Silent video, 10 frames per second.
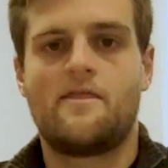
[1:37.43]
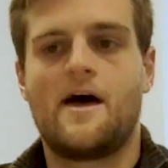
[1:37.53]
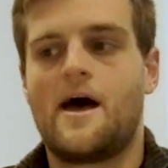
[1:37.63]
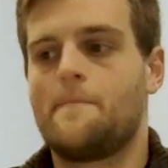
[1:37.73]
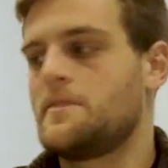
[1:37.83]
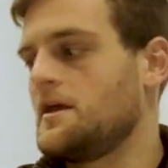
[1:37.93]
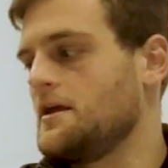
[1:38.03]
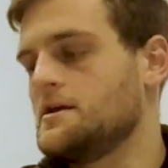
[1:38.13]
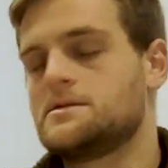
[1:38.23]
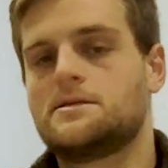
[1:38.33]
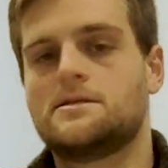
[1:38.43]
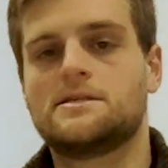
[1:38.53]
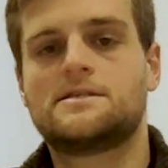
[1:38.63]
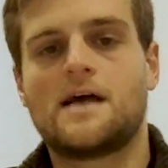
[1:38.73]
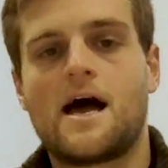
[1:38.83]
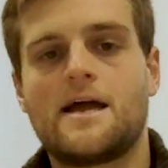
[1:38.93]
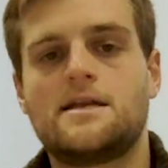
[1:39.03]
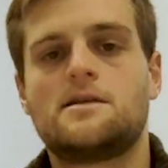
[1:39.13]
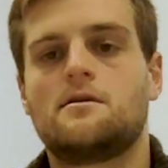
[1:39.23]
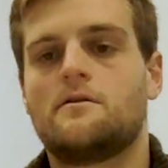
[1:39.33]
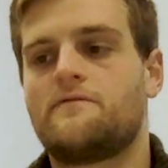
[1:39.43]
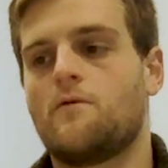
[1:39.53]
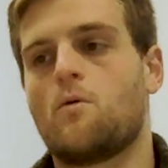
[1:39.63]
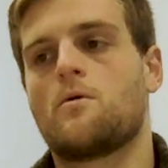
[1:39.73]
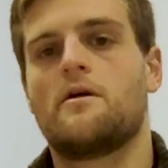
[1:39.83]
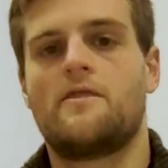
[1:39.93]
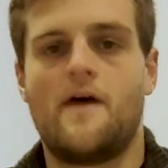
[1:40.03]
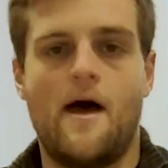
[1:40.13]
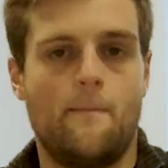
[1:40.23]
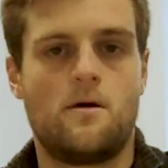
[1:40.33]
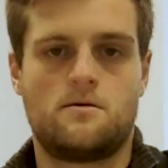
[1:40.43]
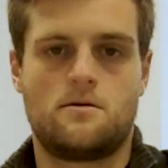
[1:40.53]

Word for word: that is designed for them.